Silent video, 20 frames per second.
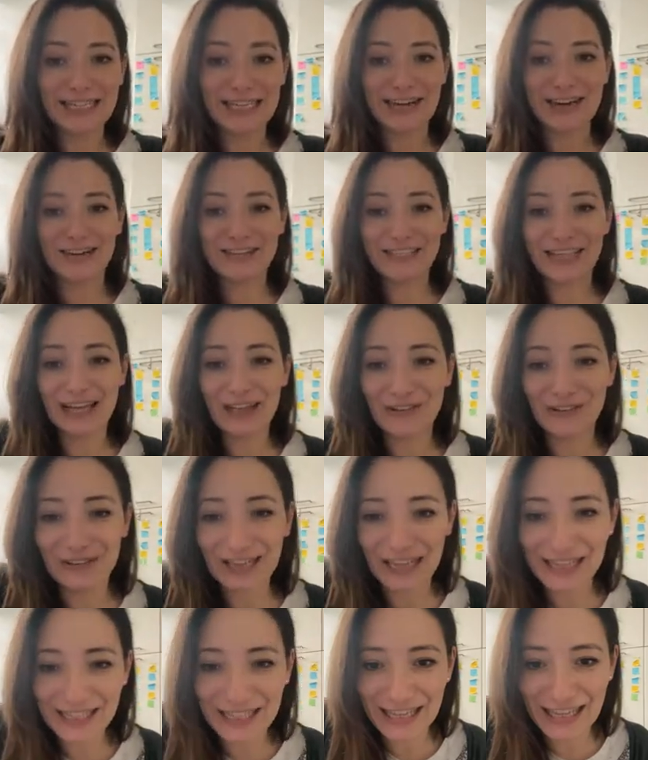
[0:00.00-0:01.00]
thank you,
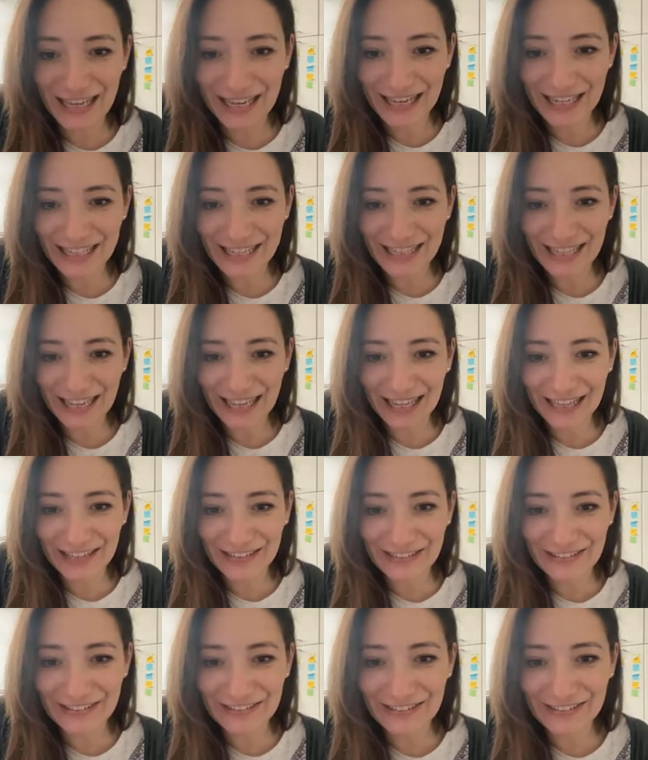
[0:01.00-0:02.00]
Dance Legs, thank
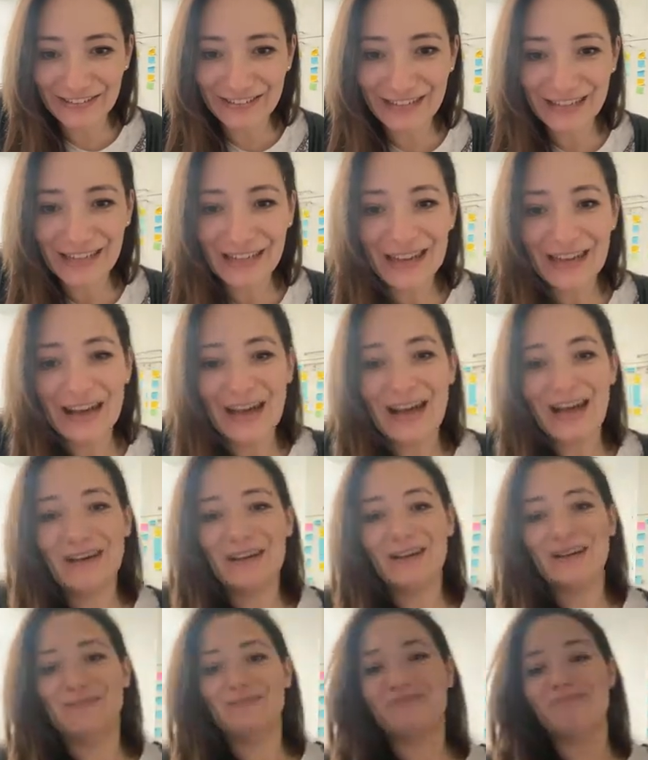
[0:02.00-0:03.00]
you.
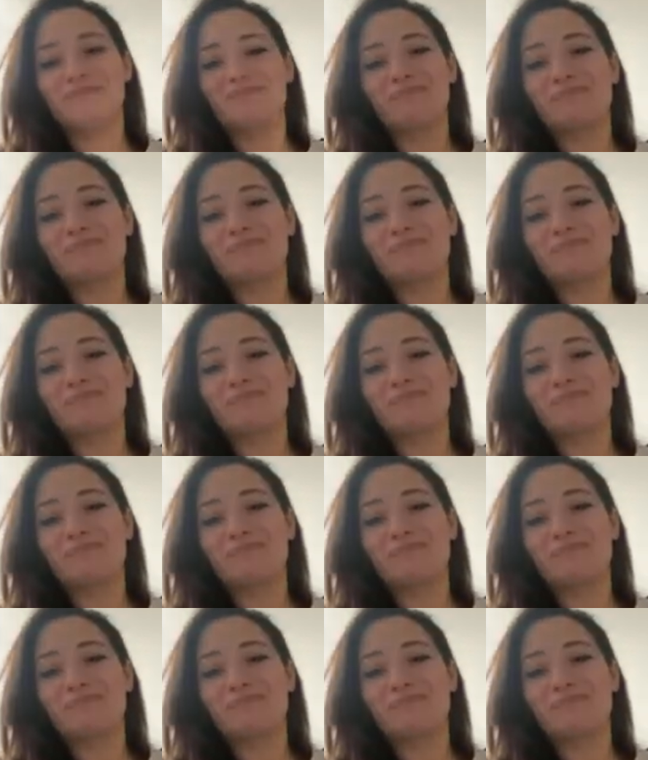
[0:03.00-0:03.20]
You